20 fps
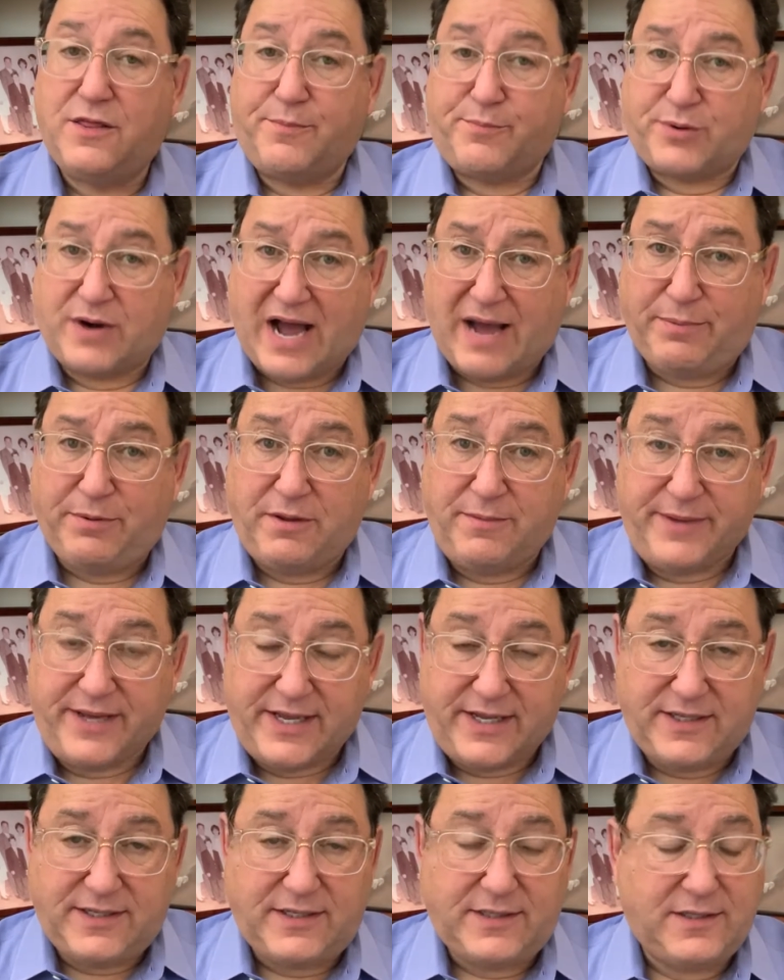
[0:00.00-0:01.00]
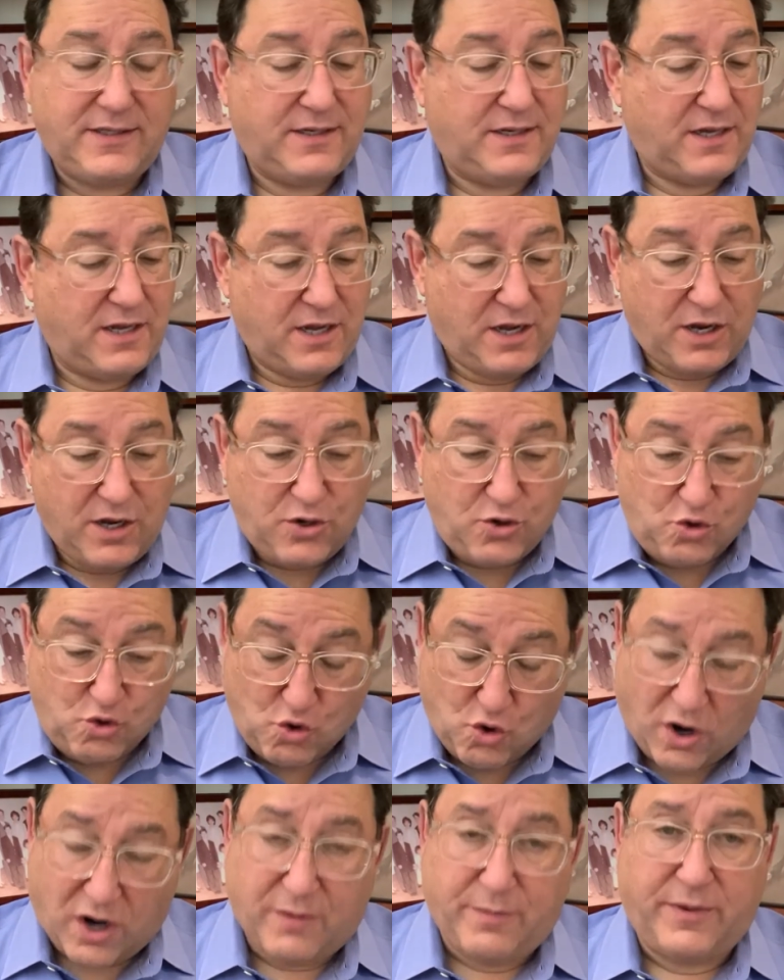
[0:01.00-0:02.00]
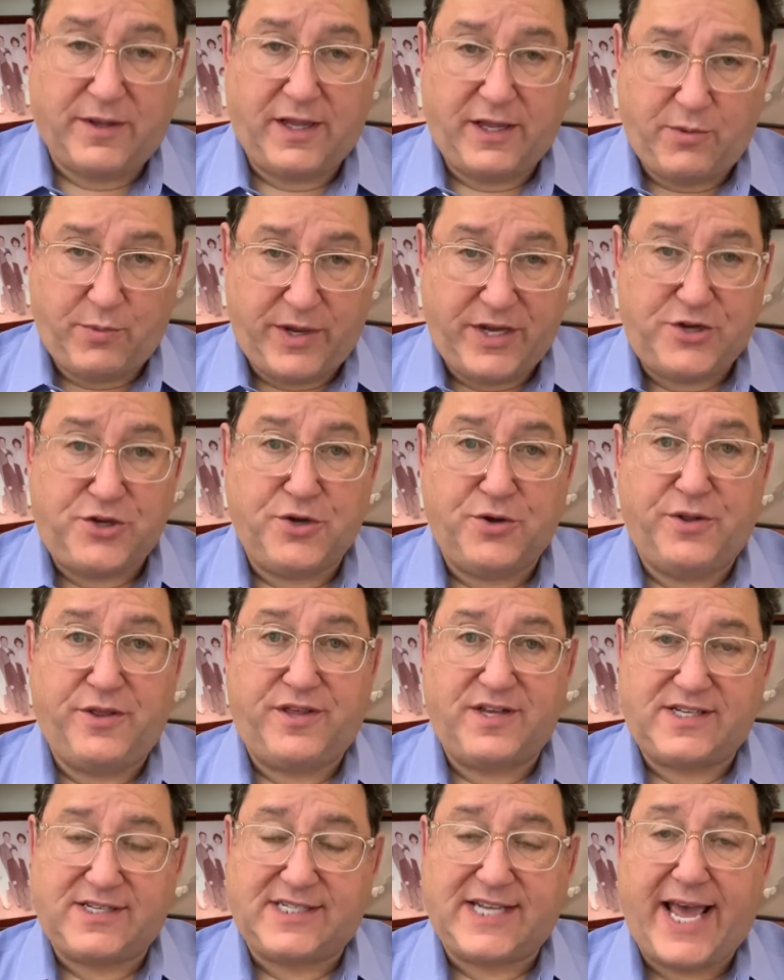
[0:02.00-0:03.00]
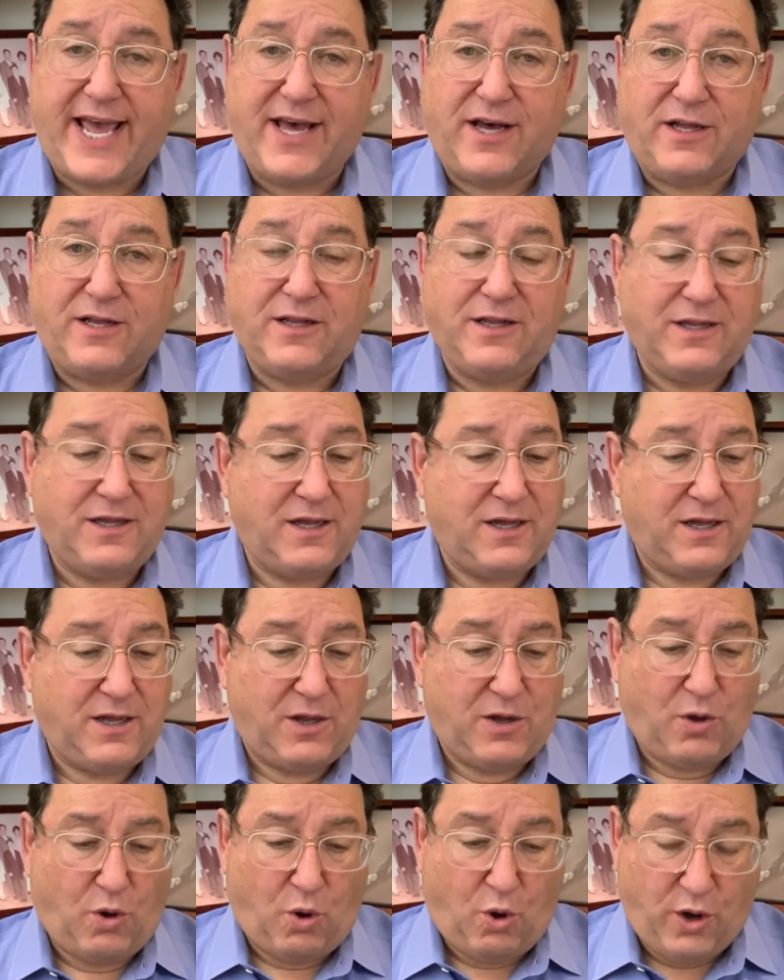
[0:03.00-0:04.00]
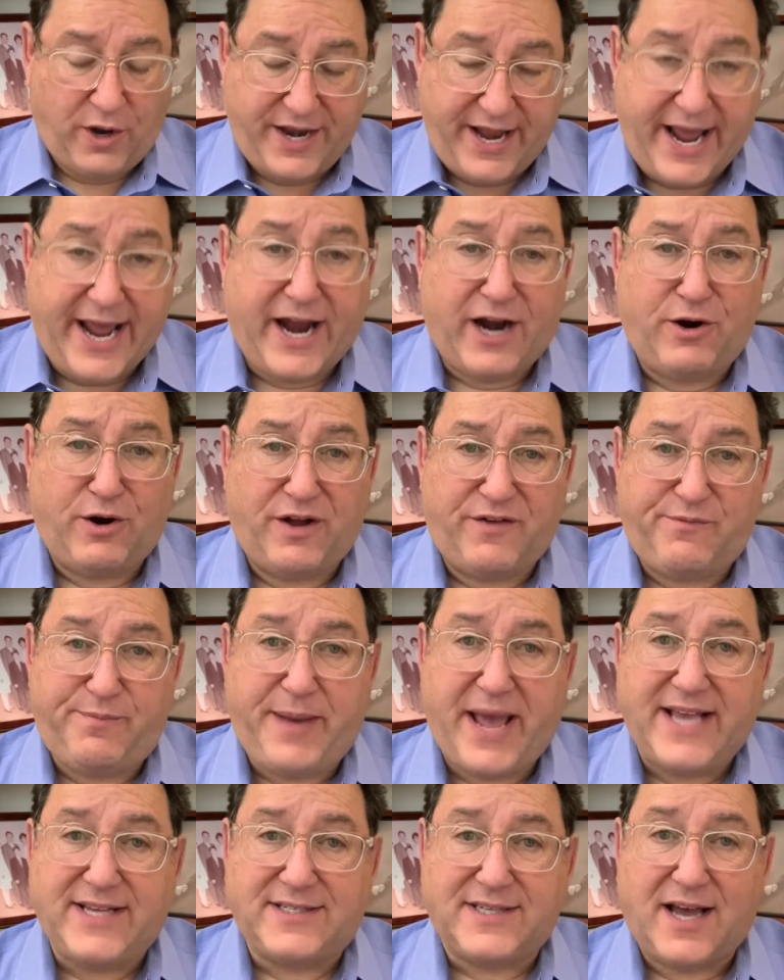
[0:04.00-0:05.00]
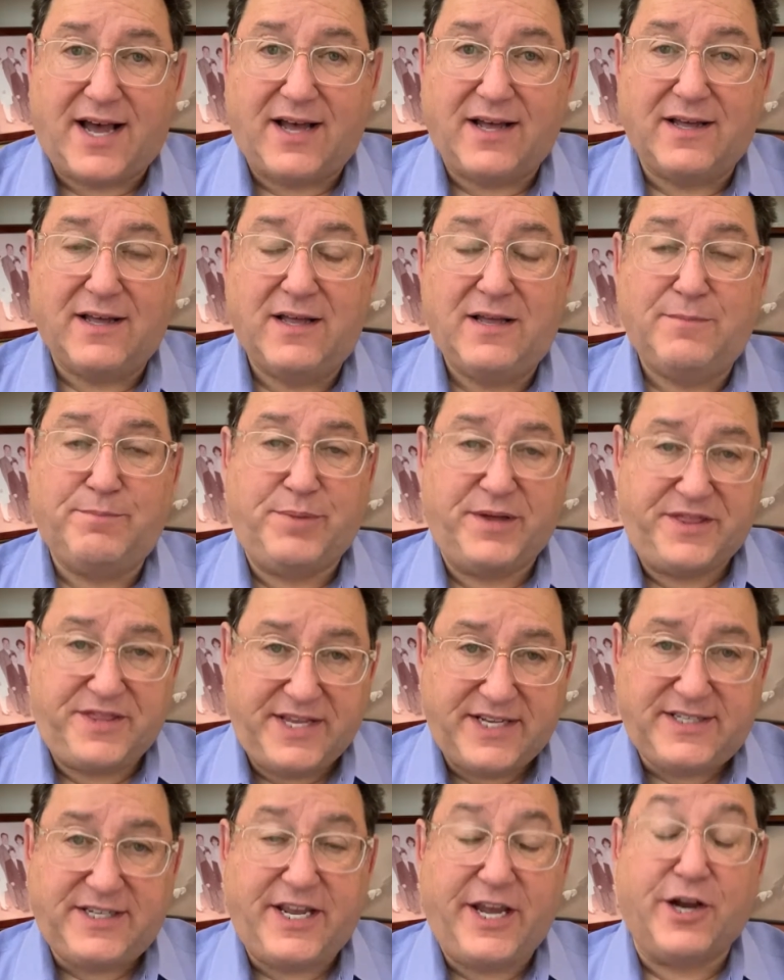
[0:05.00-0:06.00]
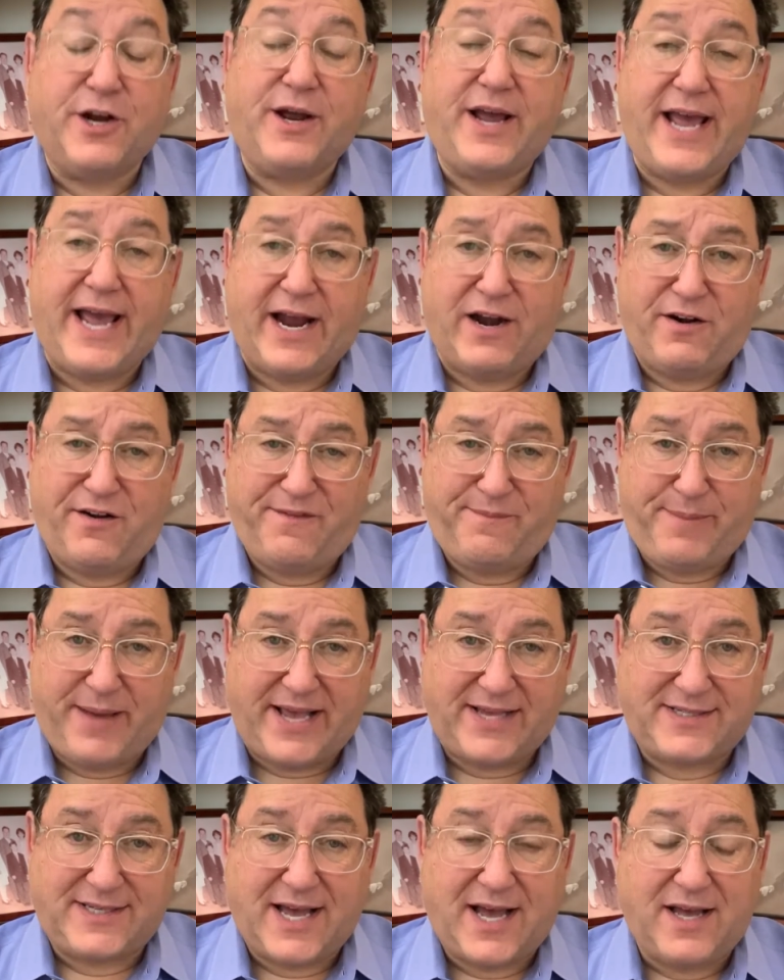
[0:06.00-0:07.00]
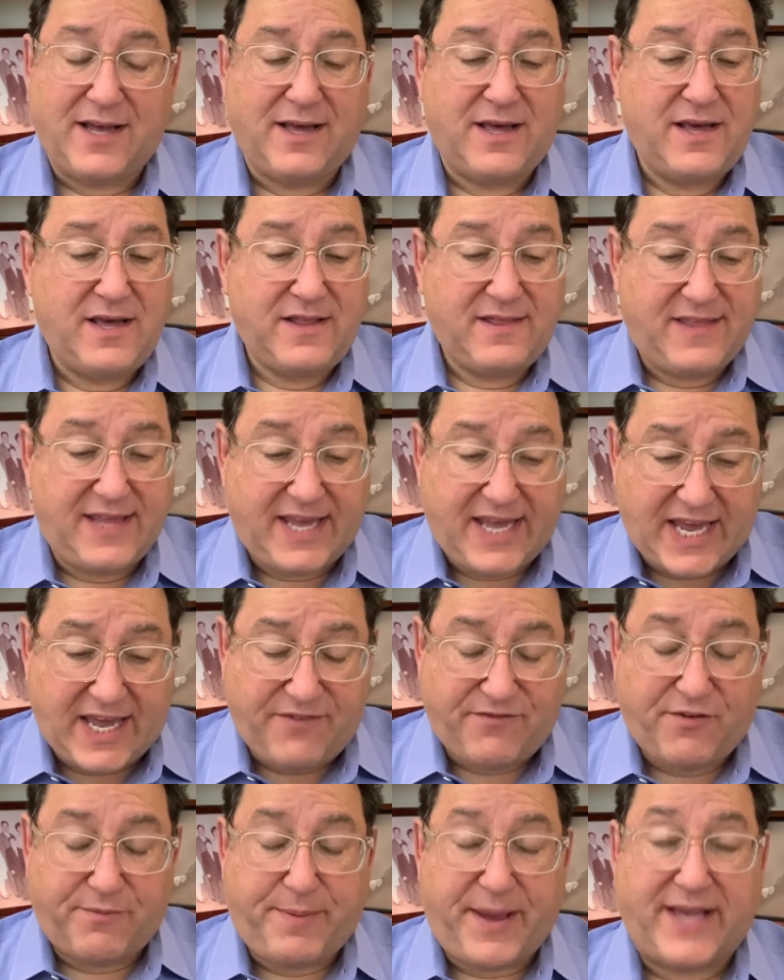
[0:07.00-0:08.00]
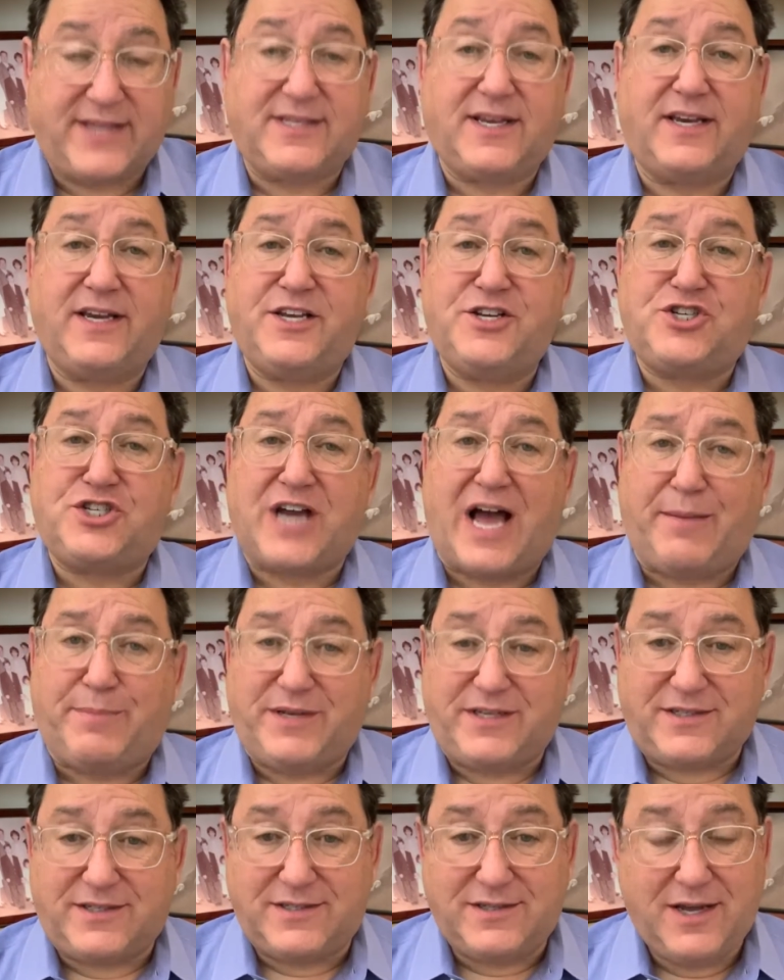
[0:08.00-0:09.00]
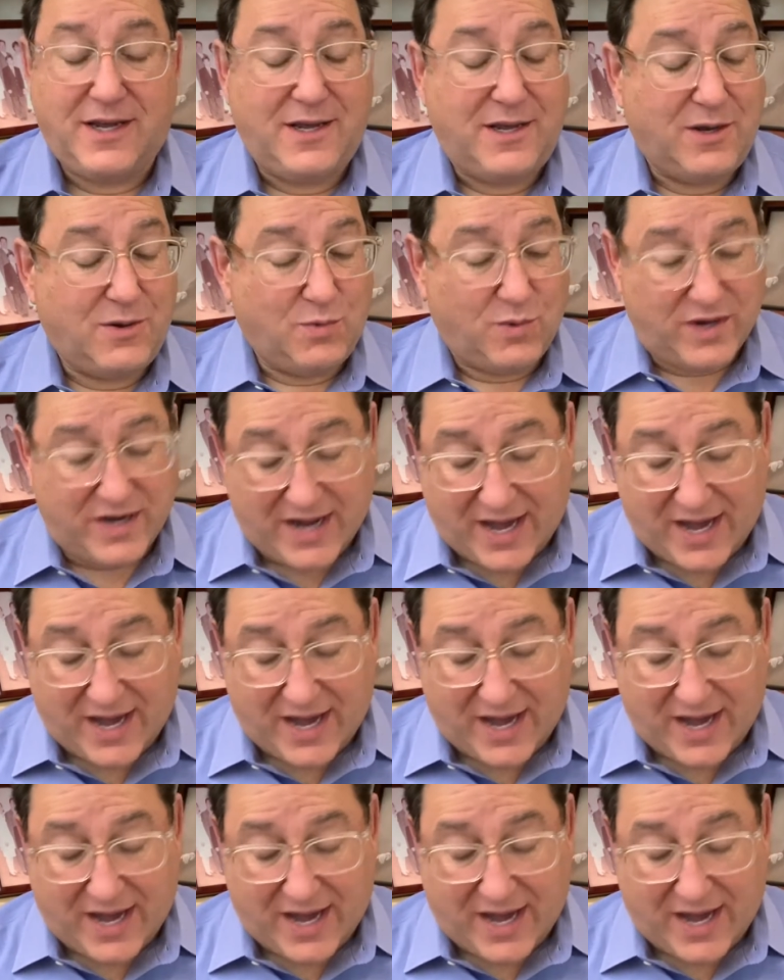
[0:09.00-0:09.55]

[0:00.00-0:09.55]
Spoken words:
problem is, normally we do the sale on Erev Pesach, but this year, Erev Pesach, the eve of Pesach, is Shabbos. We're